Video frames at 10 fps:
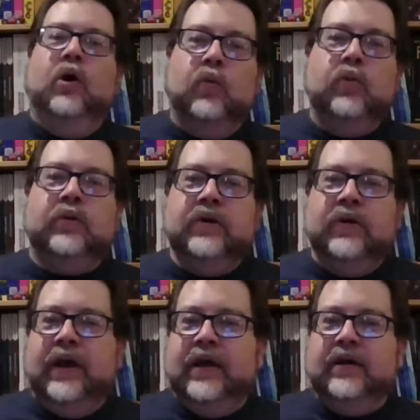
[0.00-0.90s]
Or
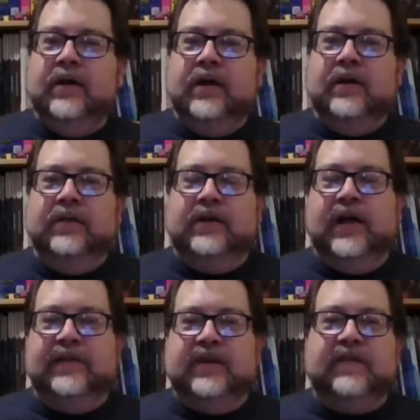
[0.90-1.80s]
you had the
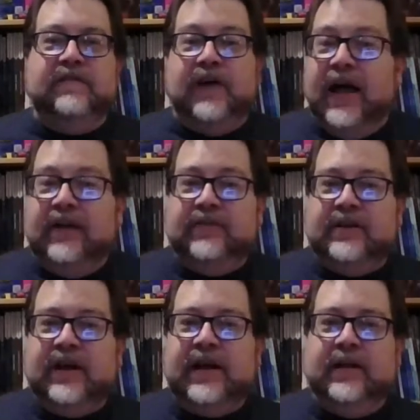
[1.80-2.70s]
classic Five and
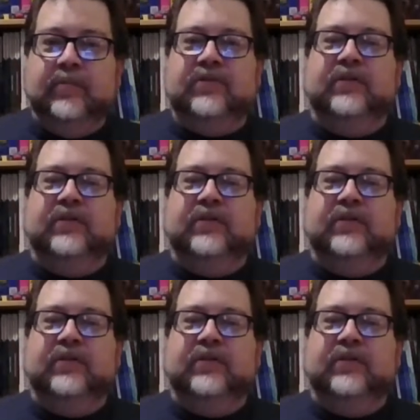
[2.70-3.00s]
Dimes.